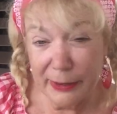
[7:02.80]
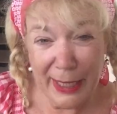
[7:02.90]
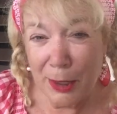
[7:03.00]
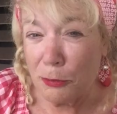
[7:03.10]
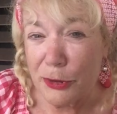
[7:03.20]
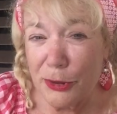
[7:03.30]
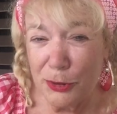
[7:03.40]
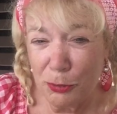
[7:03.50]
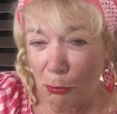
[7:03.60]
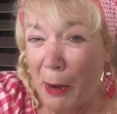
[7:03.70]
Count to
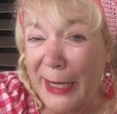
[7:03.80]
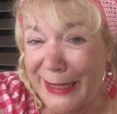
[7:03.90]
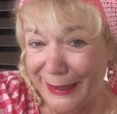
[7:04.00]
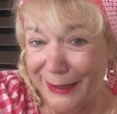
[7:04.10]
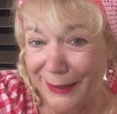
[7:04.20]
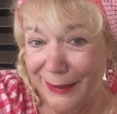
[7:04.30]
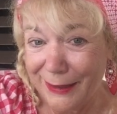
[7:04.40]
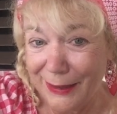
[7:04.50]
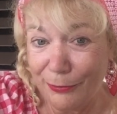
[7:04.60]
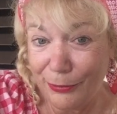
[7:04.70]
20.
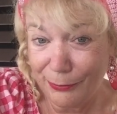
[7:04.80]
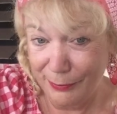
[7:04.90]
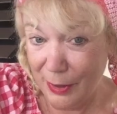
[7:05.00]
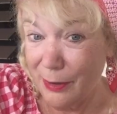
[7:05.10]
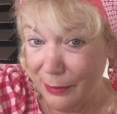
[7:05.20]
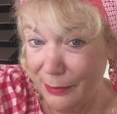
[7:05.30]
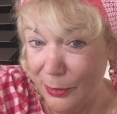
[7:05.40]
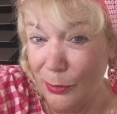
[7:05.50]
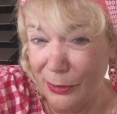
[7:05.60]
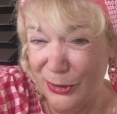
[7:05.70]
If
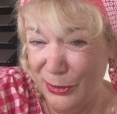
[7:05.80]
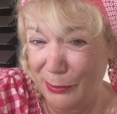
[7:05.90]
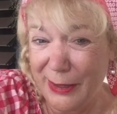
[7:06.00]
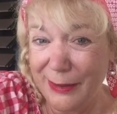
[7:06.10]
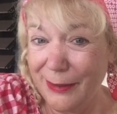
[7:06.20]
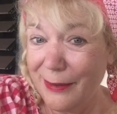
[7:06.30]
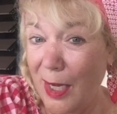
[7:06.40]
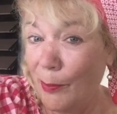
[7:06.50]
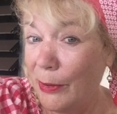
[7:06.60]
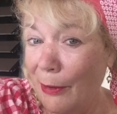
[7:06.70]
you can do it,
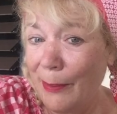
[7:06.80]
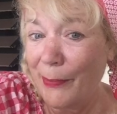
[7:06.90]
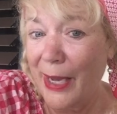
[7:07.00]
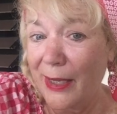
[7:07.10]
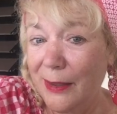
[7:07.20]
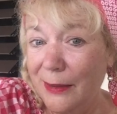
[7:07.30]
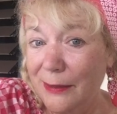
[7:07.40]
I'll be right back.